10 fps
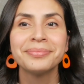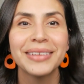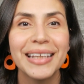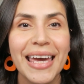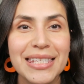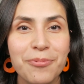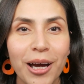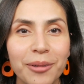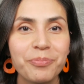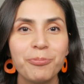Guess
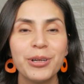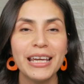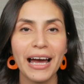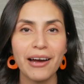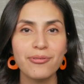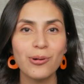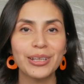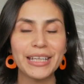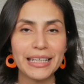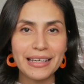what? We have
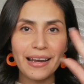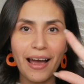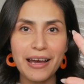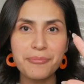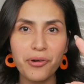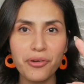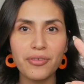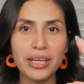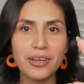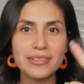only 9 more
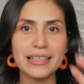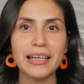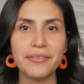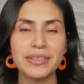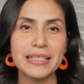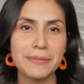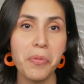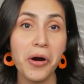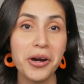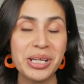videos left as
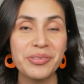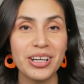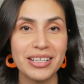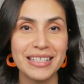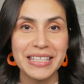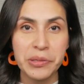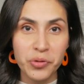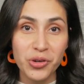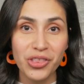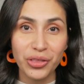part of our
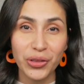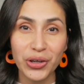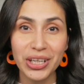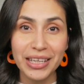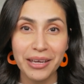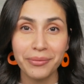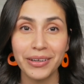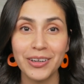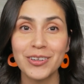December 30-day video